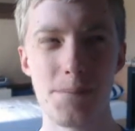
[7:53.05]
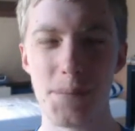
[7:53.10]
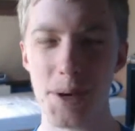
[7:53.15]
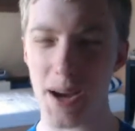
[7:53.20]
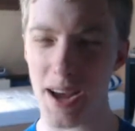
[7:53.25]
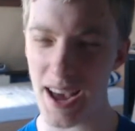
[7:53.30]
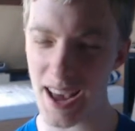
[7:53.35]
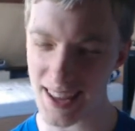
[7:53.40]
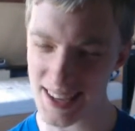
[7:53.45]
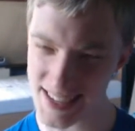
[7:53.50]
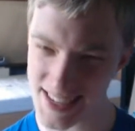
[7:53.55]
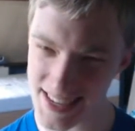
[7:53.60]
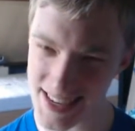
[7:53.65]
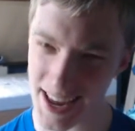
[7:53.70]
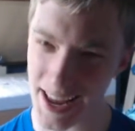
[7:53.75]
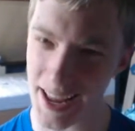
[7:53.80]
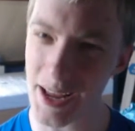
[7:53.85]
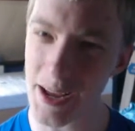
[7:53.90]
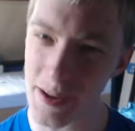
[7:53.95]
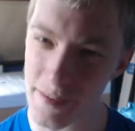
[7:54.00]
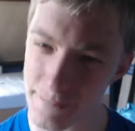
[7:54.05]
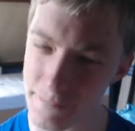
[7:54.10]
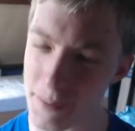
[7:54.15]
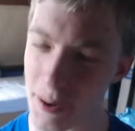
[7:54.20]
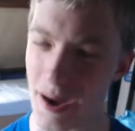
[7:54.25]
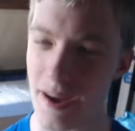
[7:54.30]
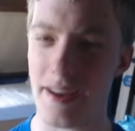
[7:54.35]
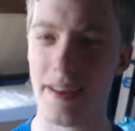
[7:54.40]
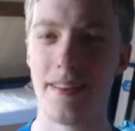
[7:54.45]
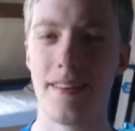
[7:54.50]
But saying
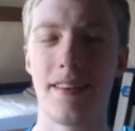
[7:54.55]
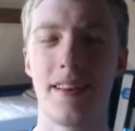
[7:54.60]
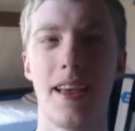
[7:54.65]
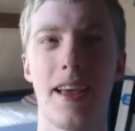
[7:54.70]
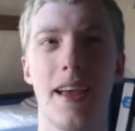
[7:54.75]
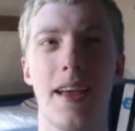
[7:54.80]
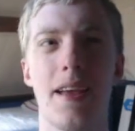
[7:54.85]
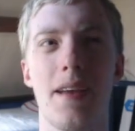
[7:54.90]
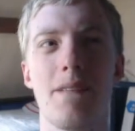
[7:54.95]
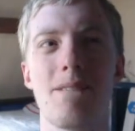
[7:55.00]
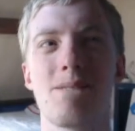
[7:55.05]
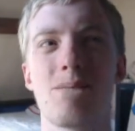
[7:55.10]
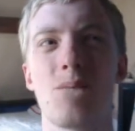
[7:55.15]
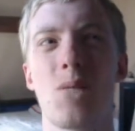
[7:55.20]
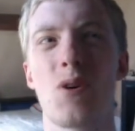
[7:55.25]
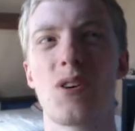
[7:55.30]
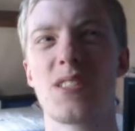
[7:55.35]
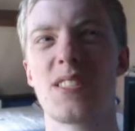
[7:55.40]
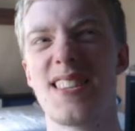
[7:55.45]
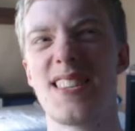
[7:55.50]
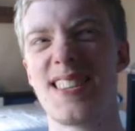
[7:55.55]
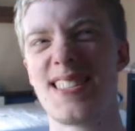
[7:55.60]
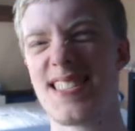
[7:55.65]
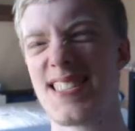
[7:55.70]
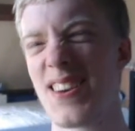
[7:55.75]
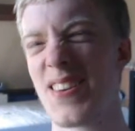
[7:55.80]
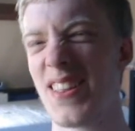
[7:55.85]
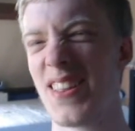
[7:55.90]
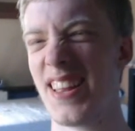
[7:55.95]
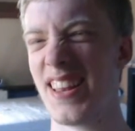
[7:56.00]
goodbye today wasn't
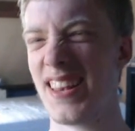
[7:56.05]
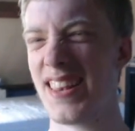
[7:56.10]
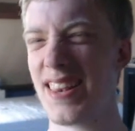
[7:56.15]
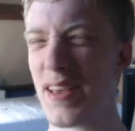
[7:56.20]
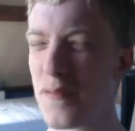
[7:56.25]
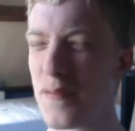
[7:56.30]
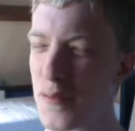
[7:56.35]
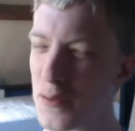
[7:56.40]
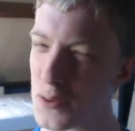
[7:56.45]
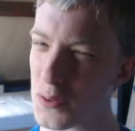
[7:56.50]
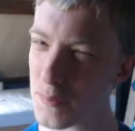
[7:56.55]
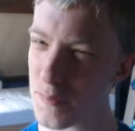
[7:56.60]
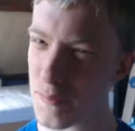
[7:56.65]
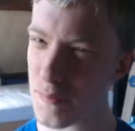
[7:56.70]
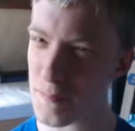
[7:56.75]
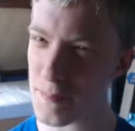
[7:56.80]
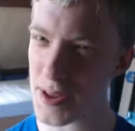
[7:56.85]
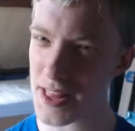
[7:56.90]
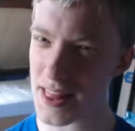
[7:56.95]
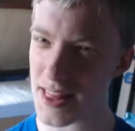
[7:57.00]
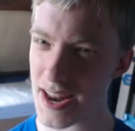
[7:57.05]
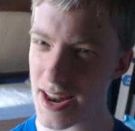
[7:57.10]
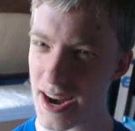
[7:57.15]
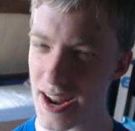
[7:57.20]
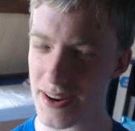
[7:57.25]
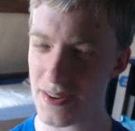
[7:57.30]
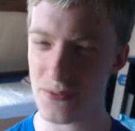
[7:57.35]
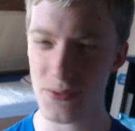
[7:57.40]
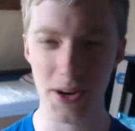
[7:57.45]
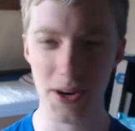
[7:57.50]
necessarily difficult for me, that
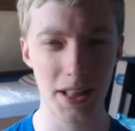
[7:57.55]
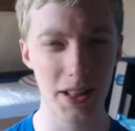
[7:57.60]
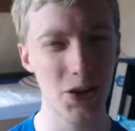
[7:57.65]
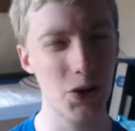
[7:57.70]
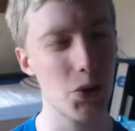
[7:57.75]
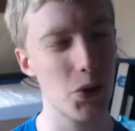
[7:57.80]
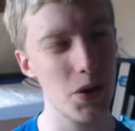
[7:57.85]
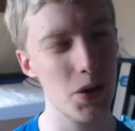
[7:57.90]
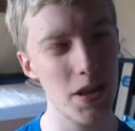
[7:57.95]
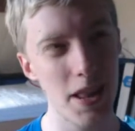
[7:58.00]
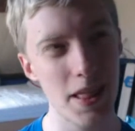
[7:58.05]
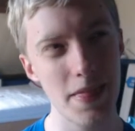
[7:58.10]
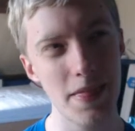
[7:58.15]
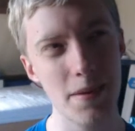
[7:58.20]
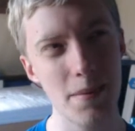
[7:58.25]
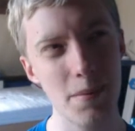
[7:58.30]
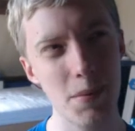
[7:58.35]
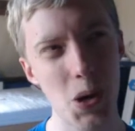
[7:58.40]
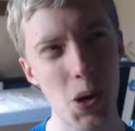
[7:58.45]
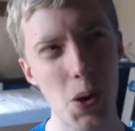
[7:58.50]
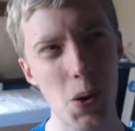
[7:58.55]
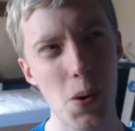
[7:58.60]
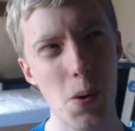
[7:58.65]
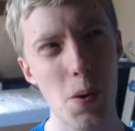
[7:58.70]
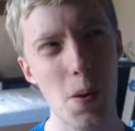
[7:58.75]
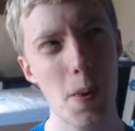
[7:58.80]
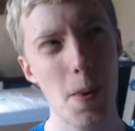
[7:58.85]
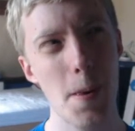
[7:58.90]
I really couldn't let them go.